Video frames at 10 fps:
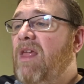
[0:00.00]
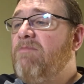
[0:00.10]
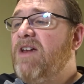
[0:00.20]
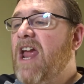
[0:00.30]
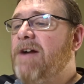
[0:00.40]

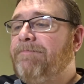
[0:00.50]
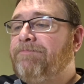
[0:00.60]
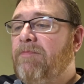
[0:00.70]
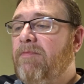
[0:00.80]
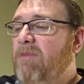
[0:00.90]
But yeah,
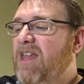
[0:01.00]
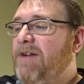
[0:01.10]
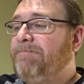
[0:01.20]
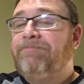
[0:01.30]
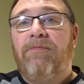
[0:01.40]

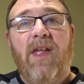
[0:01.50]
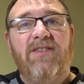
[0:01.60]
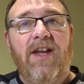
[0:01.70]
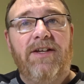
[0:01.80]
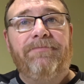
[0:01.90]

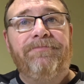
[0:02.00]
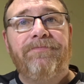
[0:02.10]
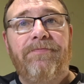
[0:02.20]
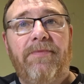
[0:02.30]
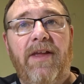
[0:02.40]
it's
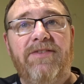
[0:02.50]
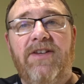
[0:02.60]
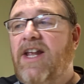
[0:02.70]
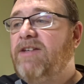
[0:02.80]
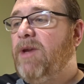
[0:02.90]
a
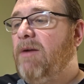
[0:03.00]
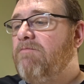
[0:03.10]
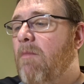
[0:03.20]
nice beer.